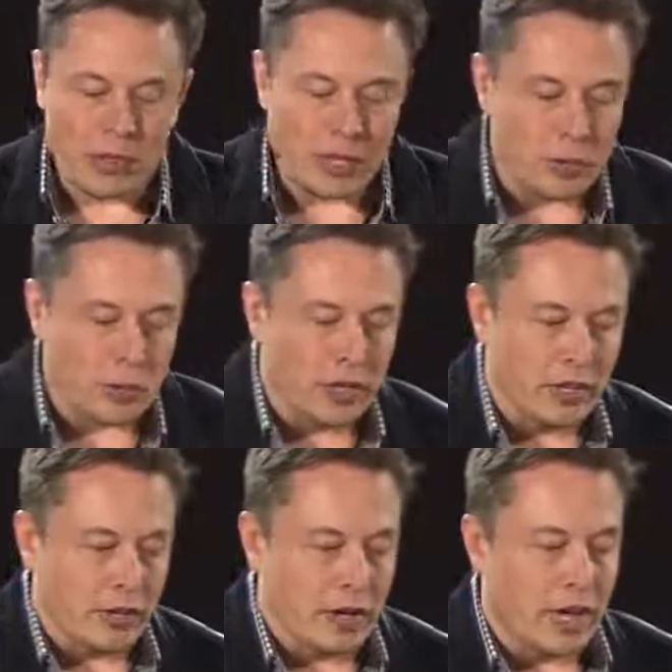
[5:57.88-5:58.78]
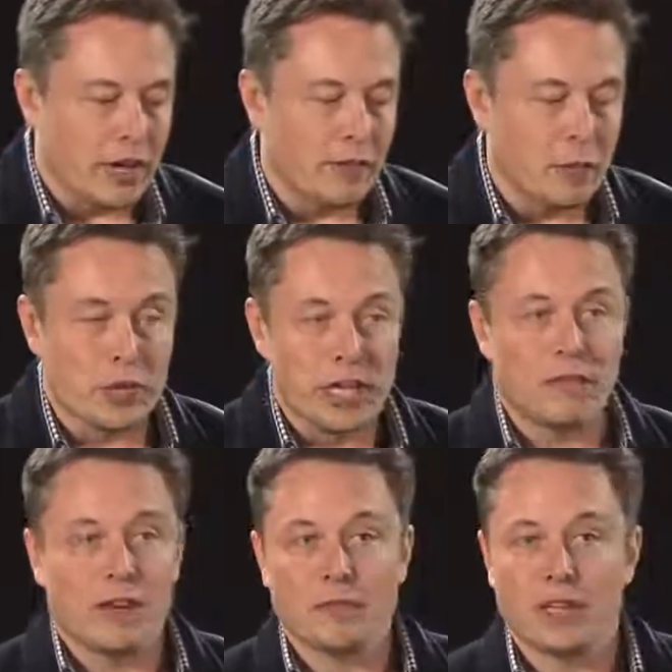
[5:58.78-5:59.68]
but then we'll
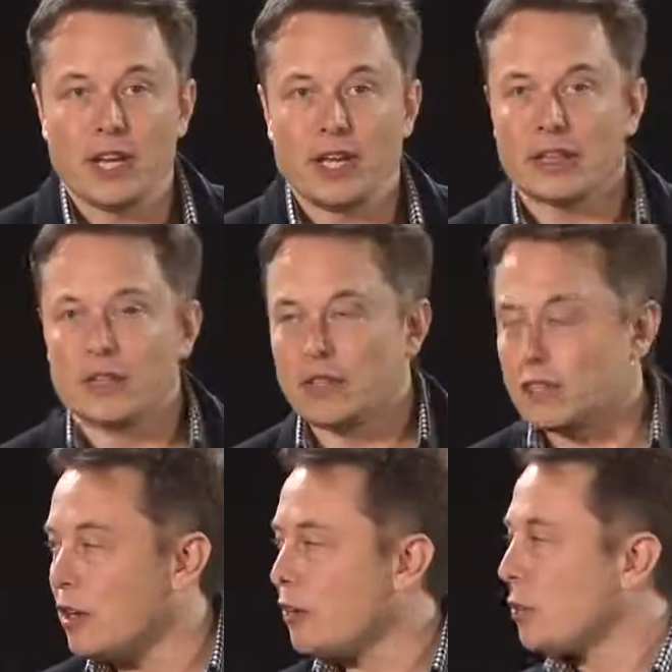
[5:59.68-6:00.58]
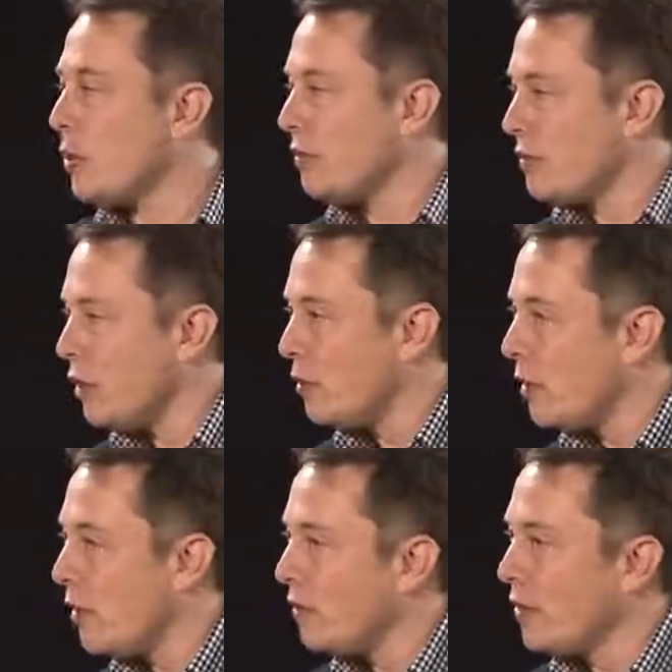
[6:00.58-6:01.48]
keep updating the software and
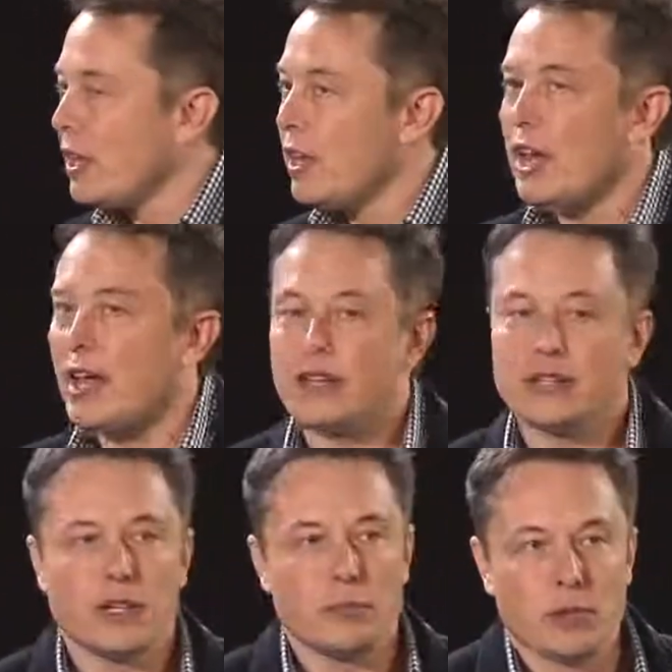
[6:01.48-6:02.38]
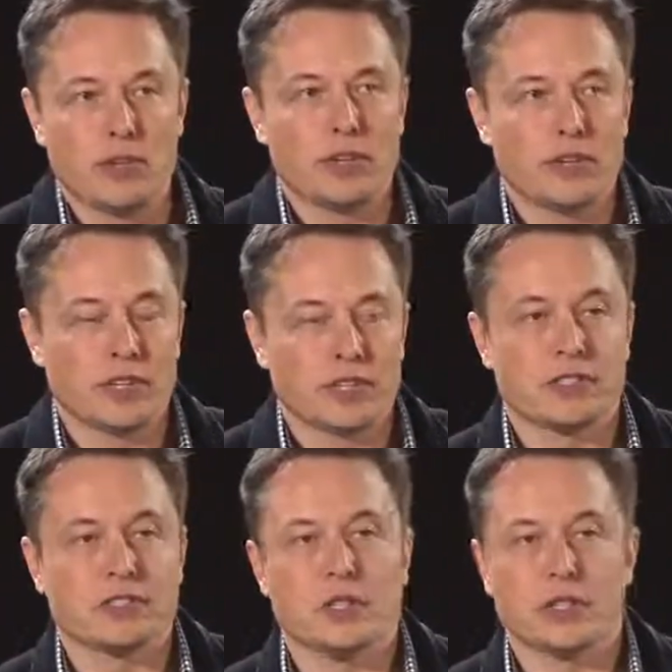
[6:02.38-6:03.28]
firmware and improving, for
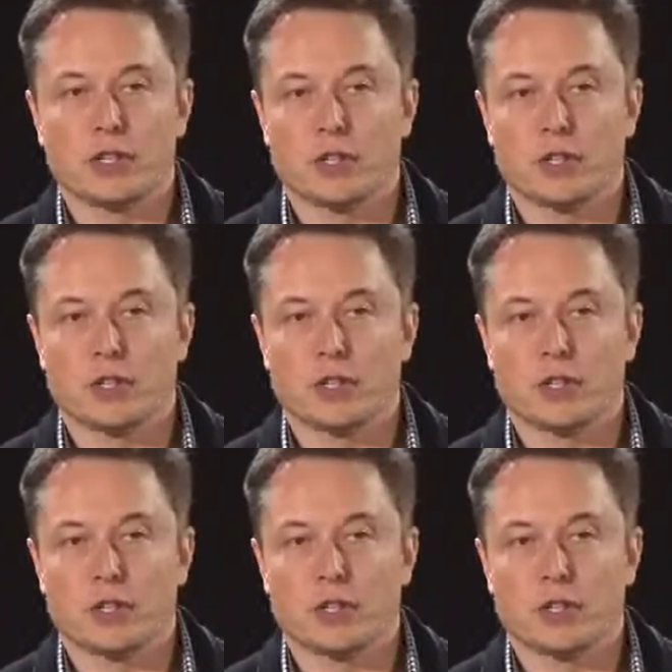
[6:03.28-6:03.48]
instance, the